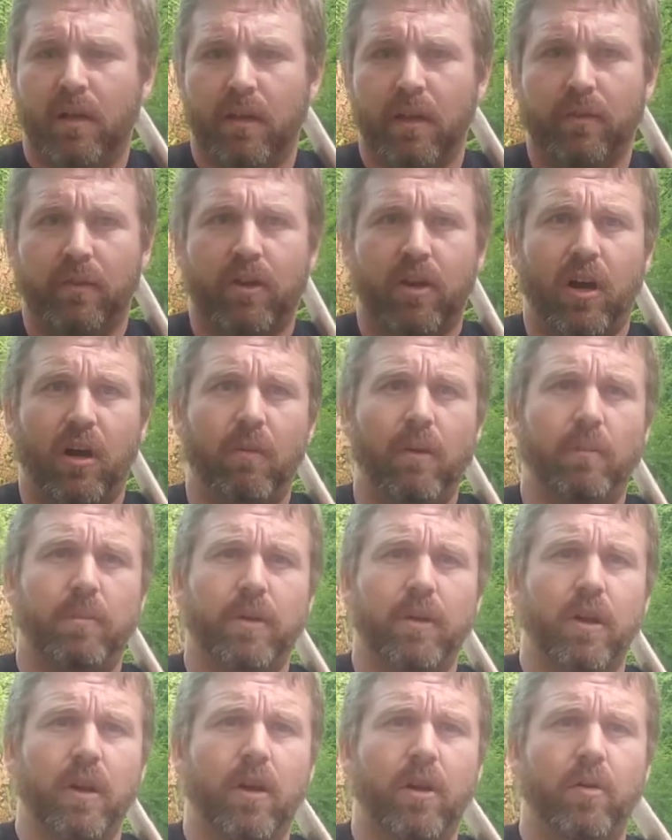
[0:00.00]
leave a comment
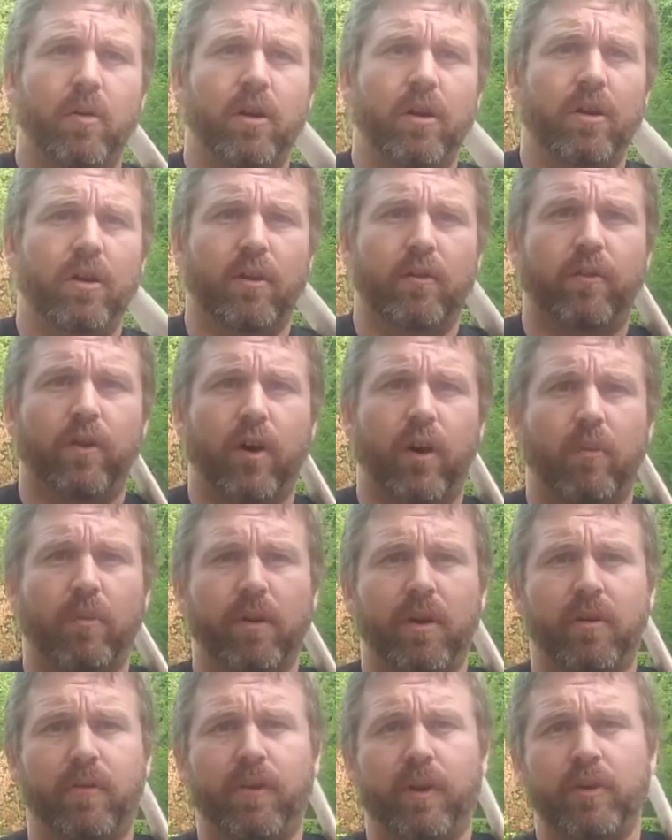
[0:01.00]
below. You can follow
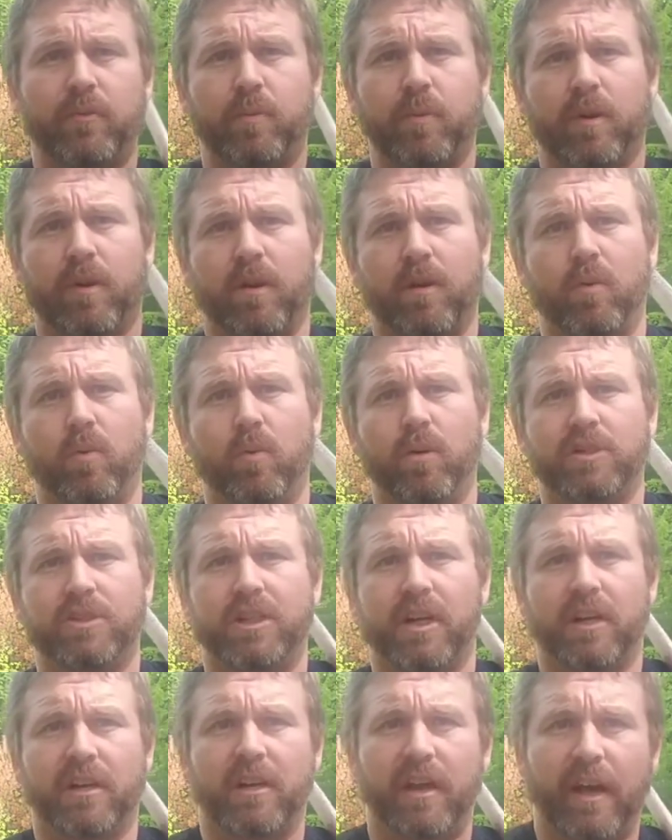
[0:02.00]
me on Facebook under the
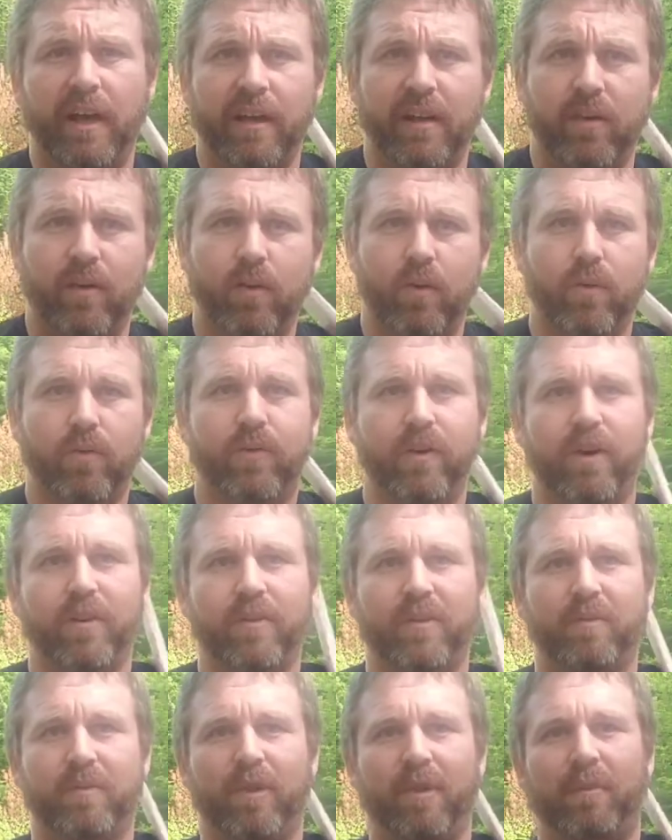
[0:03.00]
Woodchuck Knight or
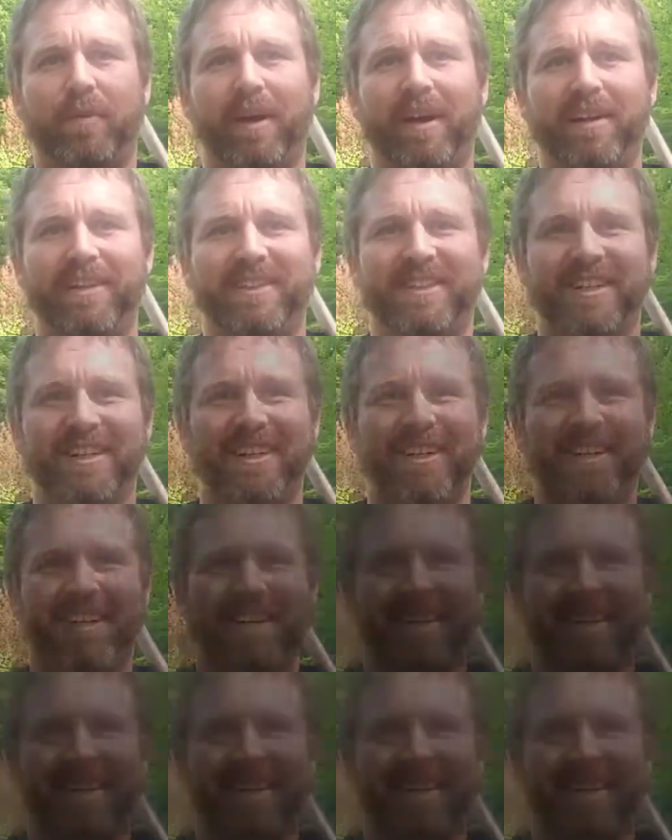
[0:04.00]
follow the page.